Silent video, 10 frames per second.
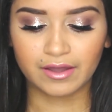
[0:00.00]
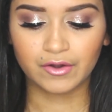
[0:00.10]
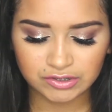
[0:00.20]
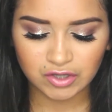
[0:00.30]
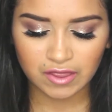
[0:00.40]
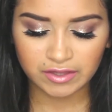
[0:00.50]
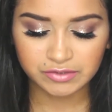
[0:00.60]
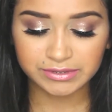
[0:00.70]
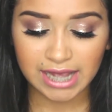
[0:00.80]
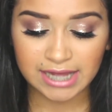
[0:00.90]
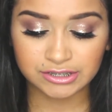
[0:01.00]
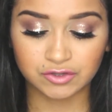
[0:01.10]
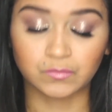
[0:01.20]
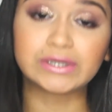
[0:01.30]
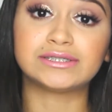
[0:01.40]
This was
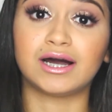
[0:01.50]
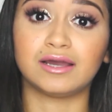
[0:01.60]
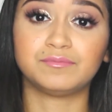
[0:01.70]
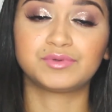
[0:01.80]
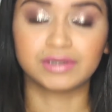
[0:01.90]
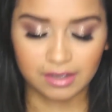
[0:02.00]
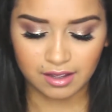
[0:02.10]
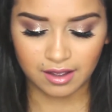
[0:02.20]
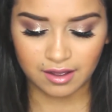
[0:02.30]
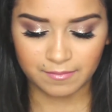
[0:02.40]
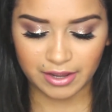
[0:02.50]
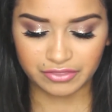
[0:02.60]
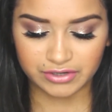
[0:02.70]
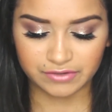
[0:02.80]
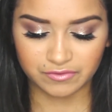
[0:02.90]
asked 3 times by
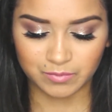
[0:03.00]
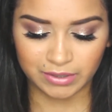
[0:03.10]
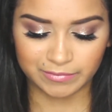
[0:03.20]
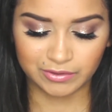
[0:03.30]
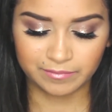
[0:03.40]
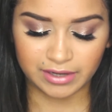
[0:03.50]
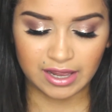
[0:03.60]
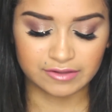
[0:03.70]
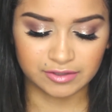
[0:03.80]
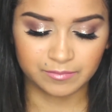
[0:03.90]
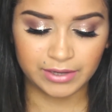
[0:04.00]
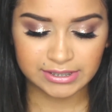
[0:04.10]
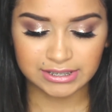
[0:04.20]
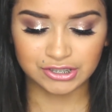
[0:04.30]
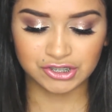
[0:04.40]
3 different people, but the
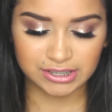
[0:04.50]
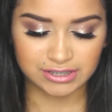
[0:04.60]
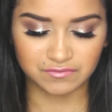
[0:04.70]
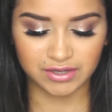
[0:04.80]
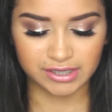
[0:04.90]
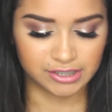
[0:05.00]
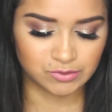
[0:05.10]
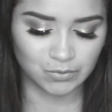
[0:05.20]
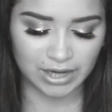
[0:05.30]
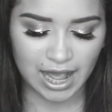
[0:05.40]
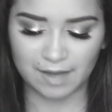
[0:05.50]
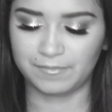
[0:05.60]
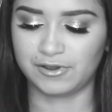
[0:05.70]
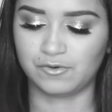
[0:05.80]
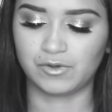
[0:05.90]
basic gist of it is what
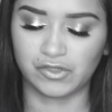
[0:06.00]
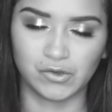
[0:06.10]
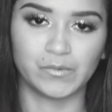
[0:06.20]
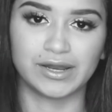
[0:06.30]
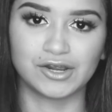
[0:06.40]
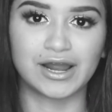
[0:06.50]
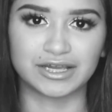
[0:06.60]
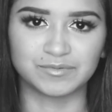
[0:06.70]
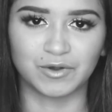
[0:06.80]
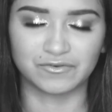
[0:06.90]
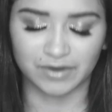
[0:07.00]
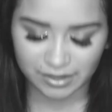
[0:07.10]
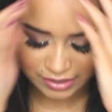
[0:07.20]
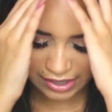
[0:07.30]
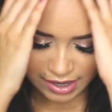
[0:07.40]
happened with you and your
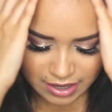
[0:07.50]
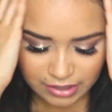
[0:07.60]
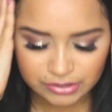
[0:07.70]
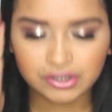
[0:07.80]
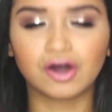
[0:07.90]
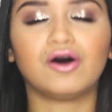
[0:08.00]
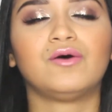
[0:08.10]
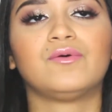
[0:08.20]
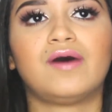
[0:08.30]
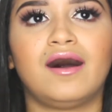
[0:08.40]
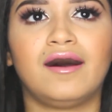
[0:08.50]
ex-boyfriend. So